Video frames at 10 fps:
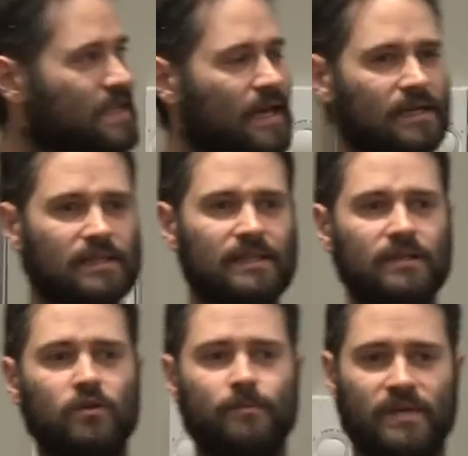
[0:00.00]
to get a
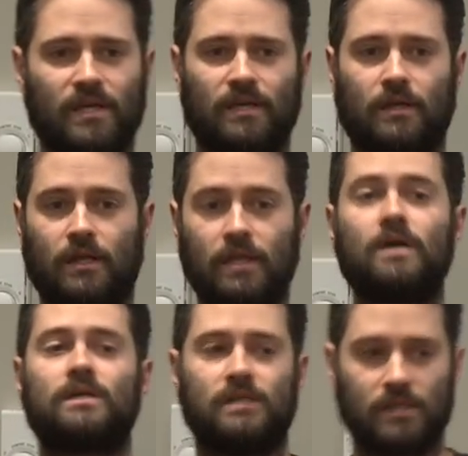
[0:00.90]
little bit
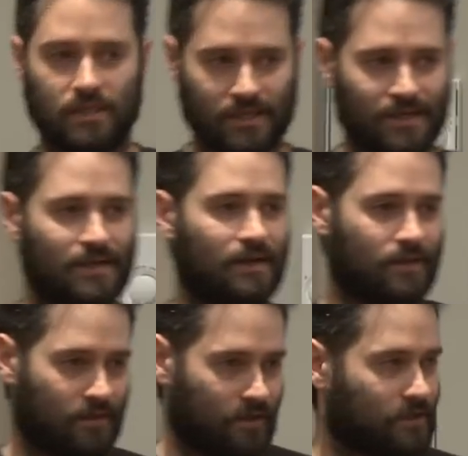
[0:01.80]
clunky, I
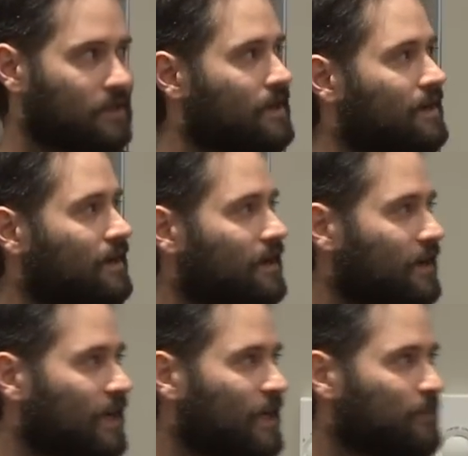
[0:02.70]
think.
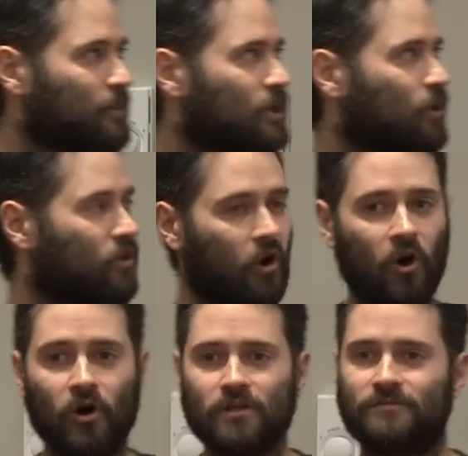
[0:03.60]
Um, you know, with
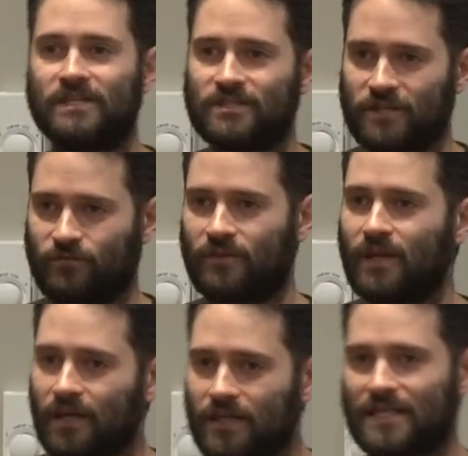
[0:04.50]
all of these different
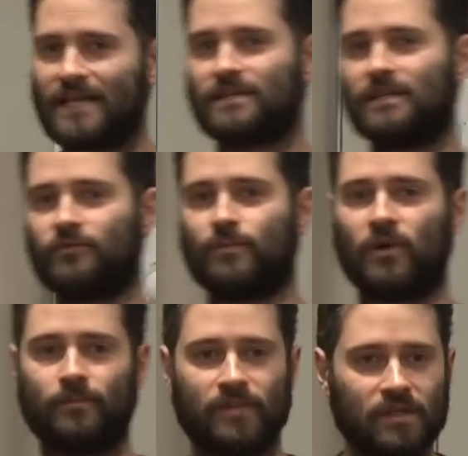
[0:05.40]
things, asking different
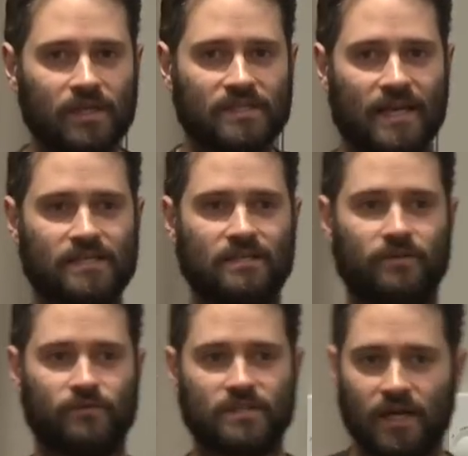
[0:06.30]
probabilities, asking
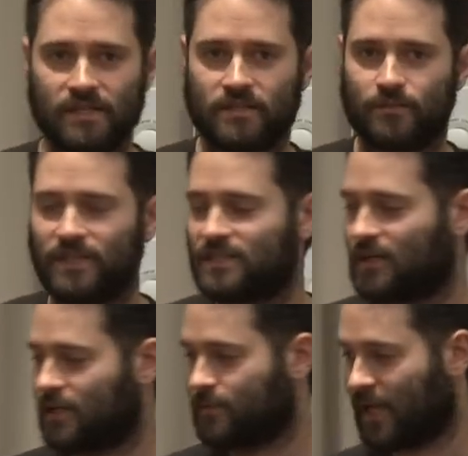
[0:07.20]
different sizes, min
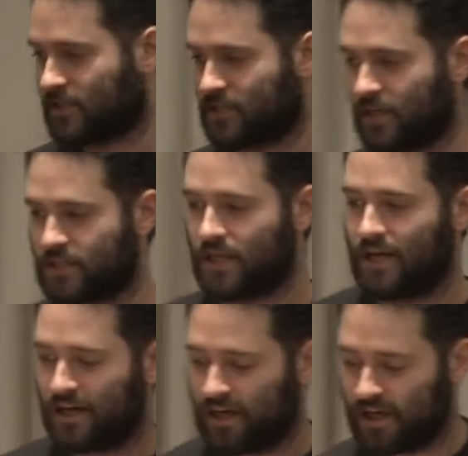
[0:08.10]
size, max size.
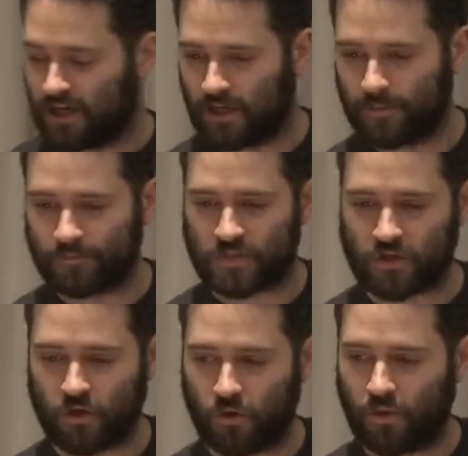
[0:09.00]
Um,
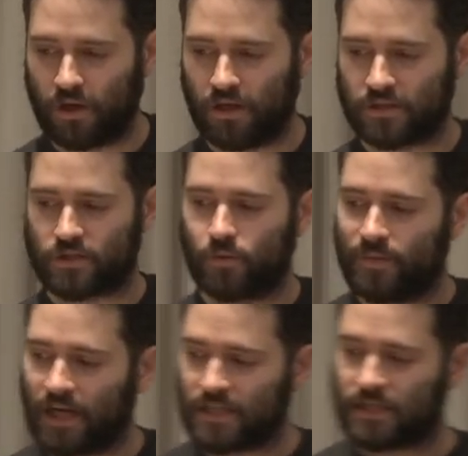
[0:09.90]
so, uh, so it would
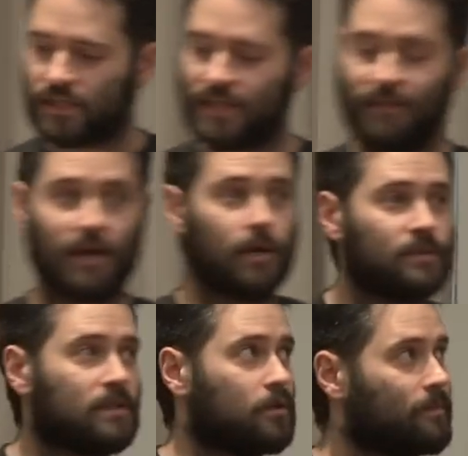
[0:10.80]
be nice to clean that up
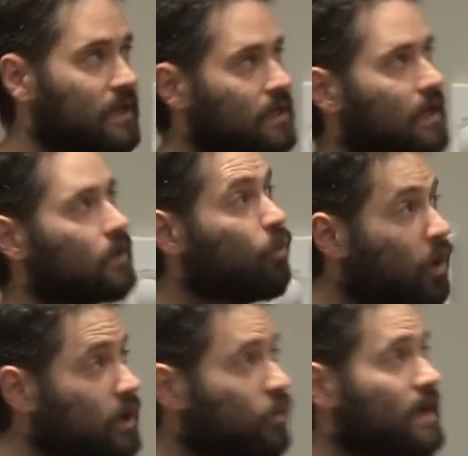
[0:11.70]
a little bit. And
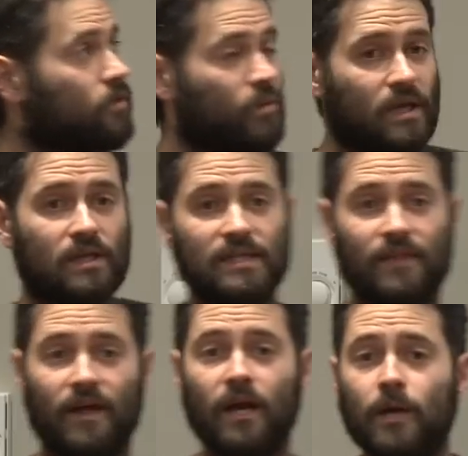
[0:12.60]
one way that we can
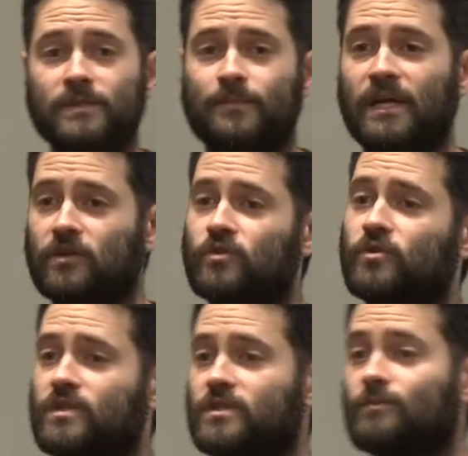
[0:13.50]
clean that up is by
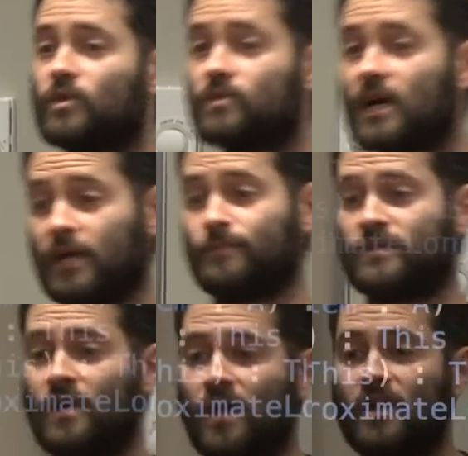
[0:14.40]
introducing some new types.